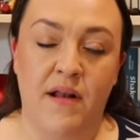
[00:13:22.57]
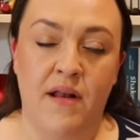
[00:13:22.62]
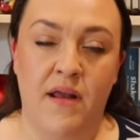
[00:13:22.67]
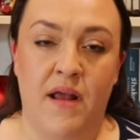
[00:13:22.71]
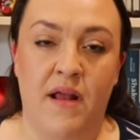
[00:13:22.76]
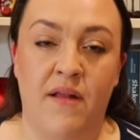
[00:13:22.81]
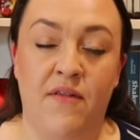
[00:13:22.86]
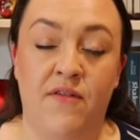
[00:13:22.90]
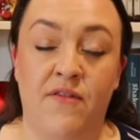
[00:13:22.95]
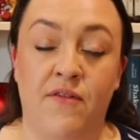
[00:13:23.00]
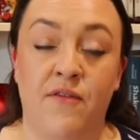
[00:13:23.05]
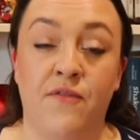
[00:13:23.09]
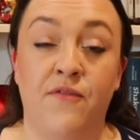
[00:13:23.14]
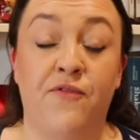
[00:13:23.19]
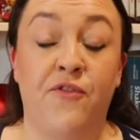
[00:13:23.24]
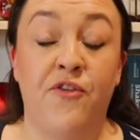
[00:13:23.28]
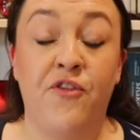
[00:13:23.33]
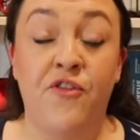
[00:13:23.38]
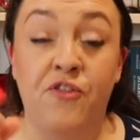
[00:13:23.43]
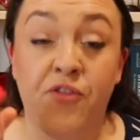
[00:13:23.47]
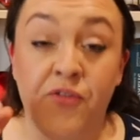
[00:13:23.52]
needs
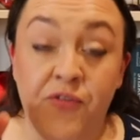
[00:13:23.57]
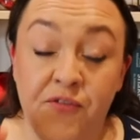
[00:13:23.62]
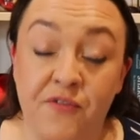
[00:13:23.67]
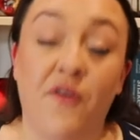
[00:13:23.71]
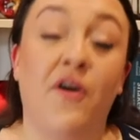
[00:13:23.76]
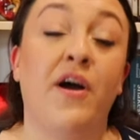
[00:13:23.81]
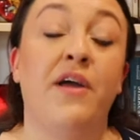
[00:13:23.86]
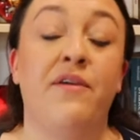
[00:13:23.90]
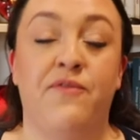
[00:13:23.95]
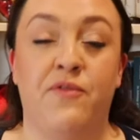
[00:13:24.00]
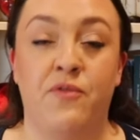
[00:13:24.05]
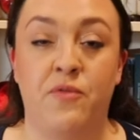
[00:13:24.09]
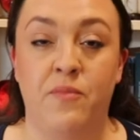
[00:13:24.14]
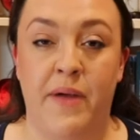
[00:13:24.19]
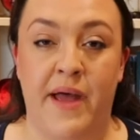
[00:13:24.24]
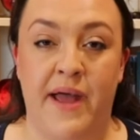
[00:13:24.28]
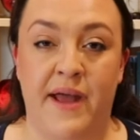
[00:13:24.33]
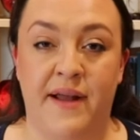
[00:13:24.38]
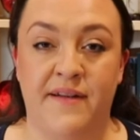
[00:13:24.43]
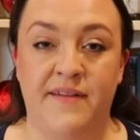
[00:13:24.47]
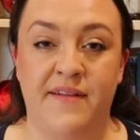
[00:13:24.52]
for survival
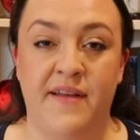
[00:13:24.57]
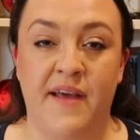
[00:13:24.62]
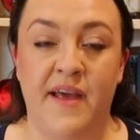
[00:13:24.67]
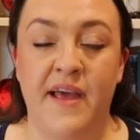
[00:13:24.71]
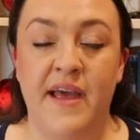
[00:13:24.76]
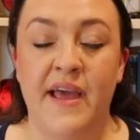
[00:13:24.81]
met